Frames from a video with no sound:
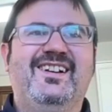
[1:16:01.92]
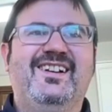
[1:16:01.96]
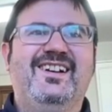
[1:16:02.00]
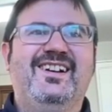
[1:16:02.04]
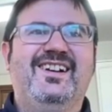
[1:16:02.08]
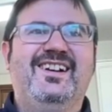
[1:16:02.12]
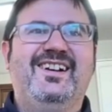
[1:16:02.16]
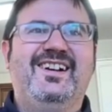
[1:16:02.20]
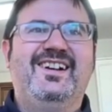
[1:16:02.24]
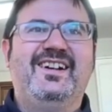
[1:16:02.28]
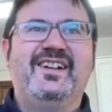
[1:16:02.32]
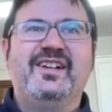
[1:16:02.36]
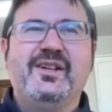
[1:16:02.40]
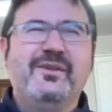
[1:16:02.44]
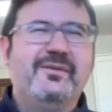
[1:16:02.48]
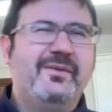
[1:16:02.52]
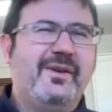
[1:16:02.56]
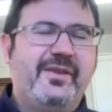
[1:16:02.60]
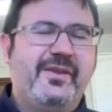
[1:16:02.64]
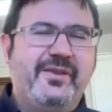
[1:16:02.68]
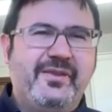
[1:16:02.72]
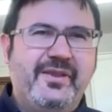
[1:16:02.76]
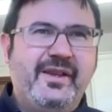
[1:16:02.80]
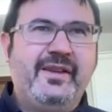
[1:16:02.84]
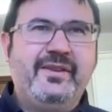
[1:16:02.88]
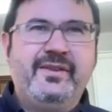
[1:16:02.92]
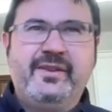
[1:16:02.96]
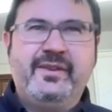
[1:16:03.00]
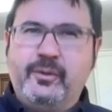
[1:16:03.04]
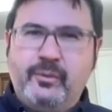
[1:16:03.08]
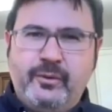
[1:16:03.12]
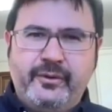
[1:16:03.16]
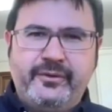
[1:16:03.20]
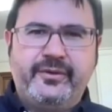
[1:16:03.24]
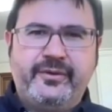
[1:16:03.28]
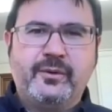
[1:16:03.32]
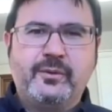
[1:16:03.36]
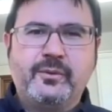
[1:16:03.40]
even then there
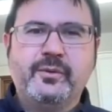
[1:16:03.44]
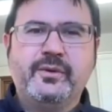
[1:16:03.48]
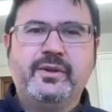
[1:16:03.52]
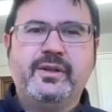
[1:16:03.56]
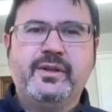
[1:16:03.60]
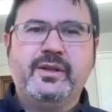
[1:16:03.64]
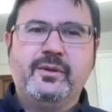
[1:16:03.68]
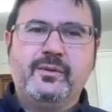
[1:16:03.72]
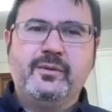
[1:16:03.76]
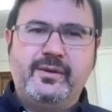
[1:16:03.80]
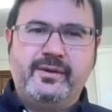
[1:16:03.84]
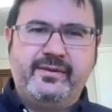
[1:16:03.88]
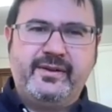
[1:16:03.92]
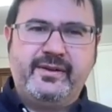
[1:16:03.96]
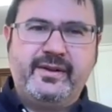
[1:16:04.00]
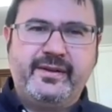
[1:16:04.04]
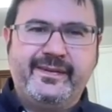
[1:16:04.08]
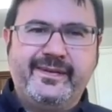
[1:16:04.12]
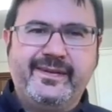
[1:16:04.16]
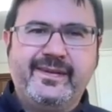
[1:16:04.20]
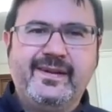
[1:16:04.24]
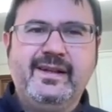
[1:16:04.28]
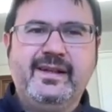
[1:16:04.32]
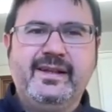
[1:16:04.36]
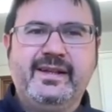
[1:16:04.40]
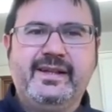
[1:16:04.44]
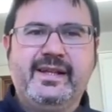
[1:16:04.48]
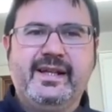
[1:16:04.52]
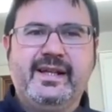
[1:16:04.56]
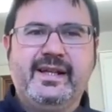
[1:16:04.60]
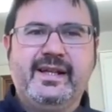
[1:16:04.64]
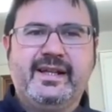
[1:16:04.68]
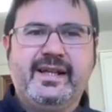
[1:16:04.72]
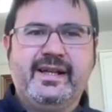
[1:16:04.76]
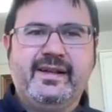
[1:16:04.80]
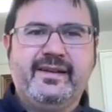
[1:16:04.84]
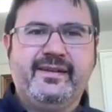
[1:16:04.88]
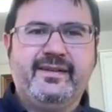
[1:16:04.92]
was a good deal of hostility
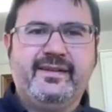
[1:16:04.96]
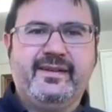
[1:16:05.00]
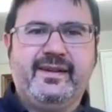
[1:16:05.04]
against